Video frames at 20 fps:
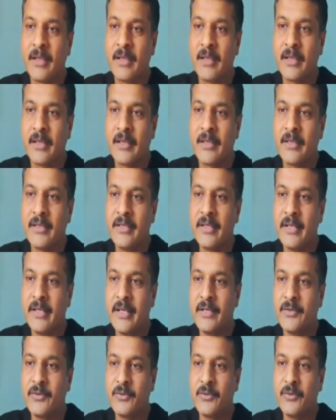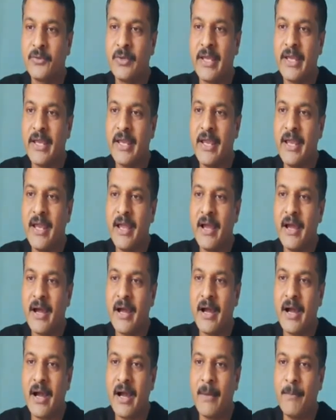e raised to a
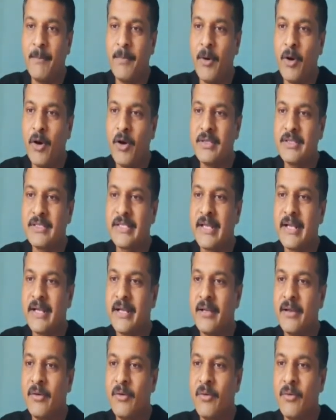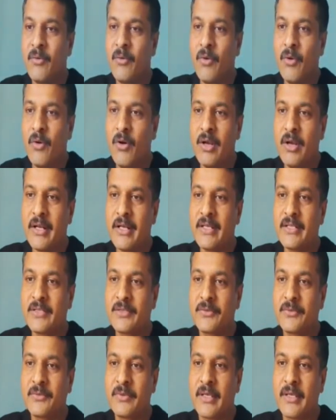upon z whole raised
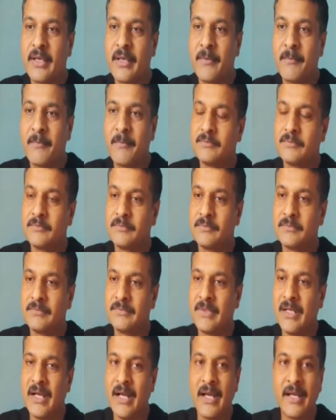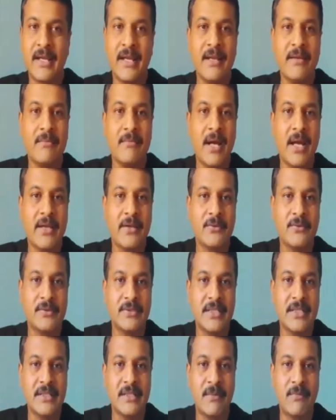to k. Again by
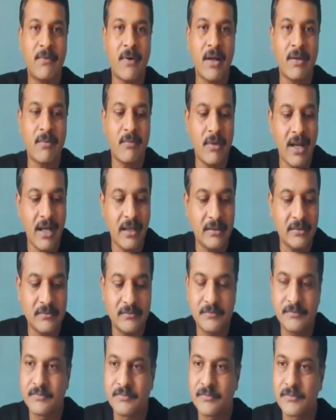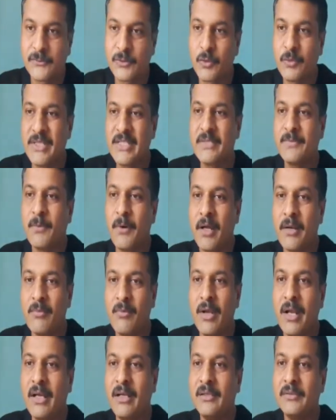using the formula. So which
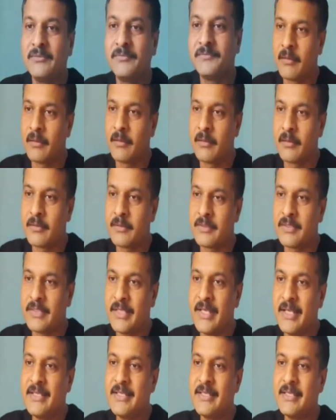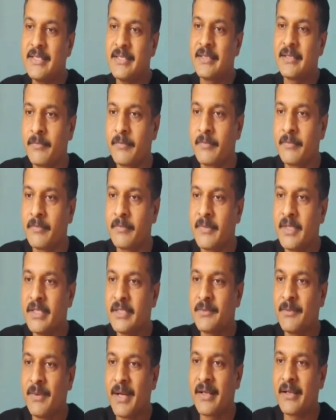formula? Since this
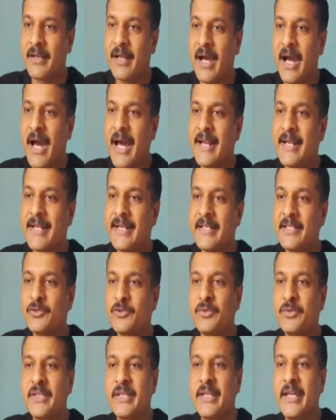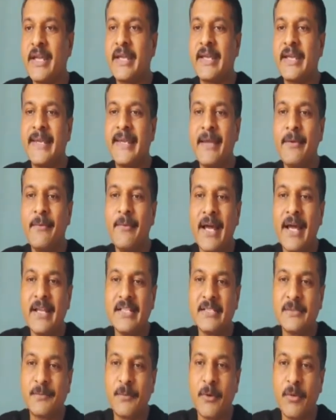one, r raised to k
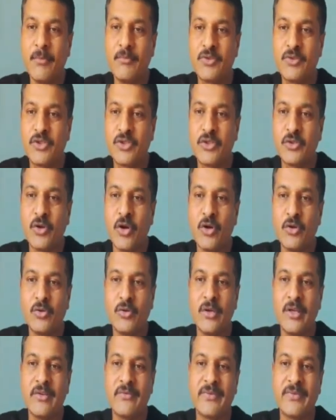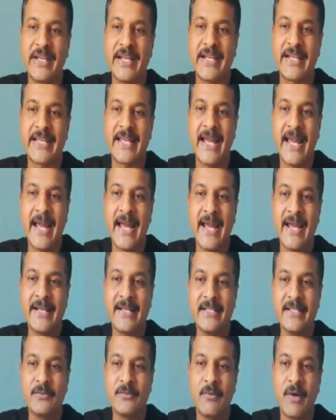varies from 0 to infinity. It
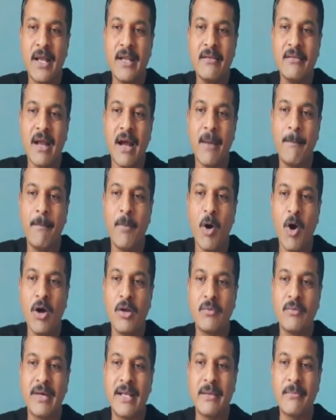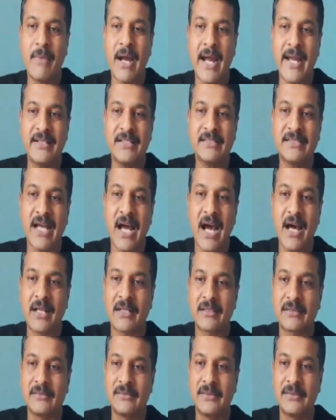is 1 upon 1 minus r,
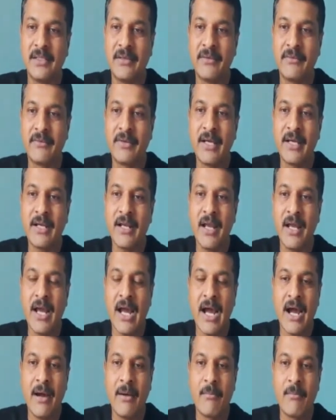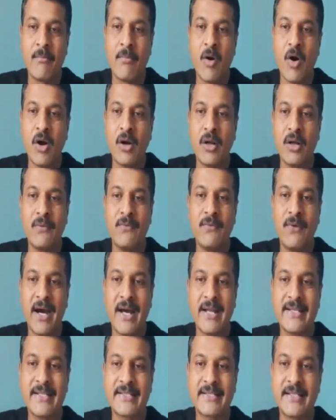where mod of r
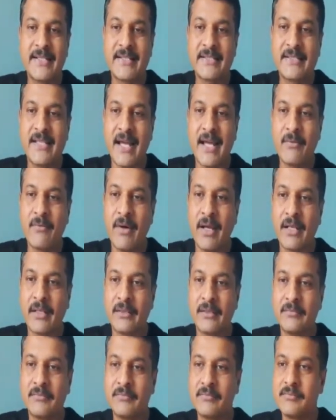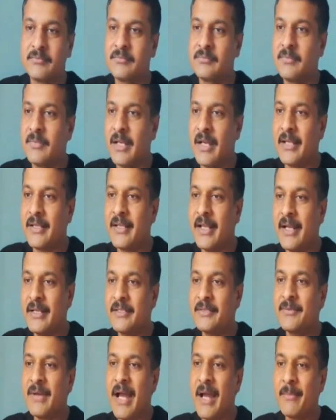is less than 1. And that is
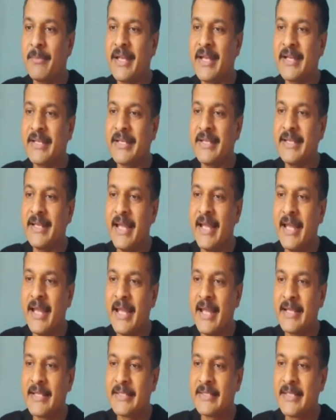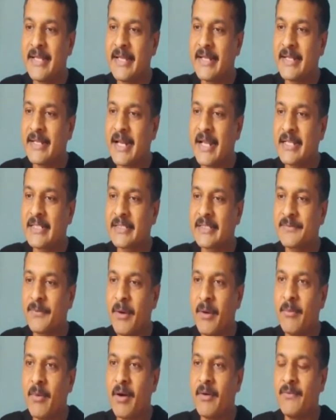why I am getting Z
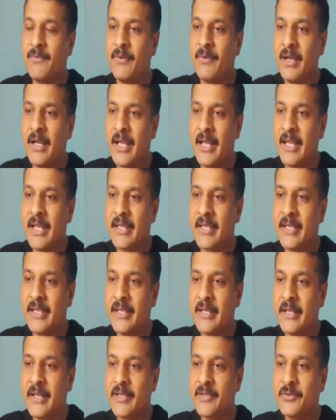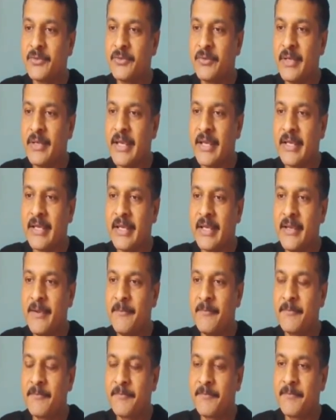transform of e raised to ak
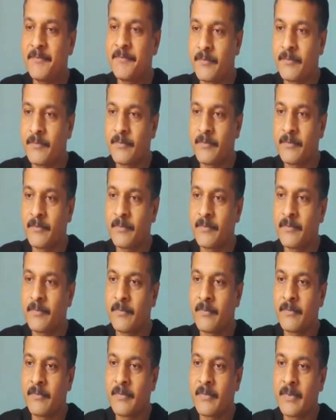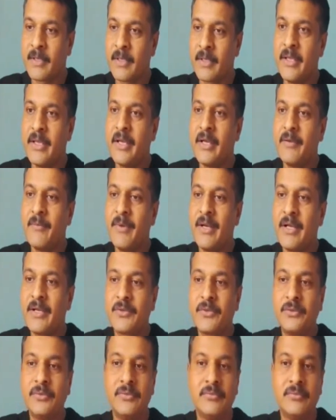equal to